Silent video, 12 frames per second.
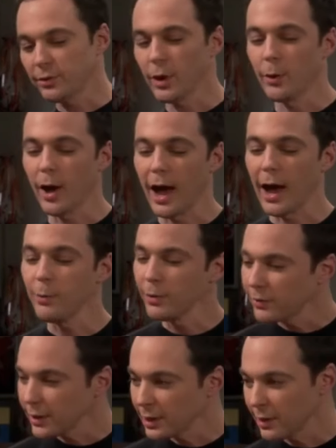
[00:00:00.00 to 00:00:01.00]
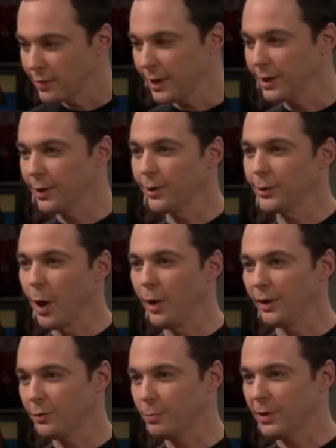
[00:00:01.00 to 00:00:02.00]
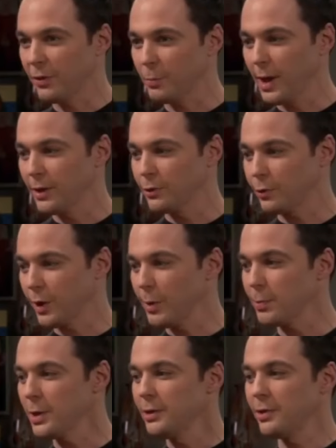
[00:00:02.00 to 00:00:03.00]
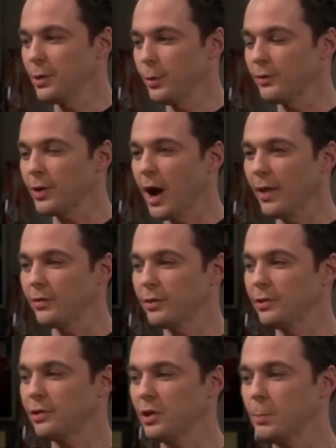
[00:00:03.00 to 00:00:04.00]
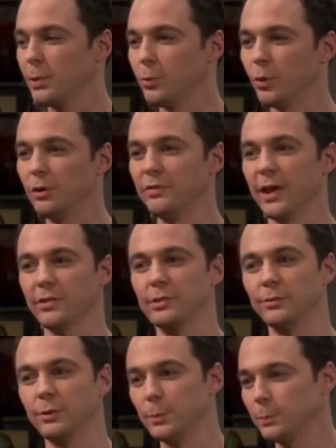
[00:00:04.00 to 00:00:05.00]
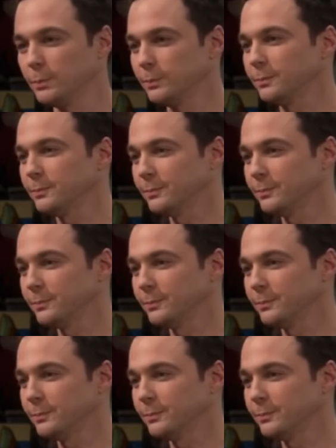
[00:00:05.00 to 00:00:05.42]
so I was thinking of getting her an all expense paid trip to the Wisconsin Sheep and Wool Festival. Sorry,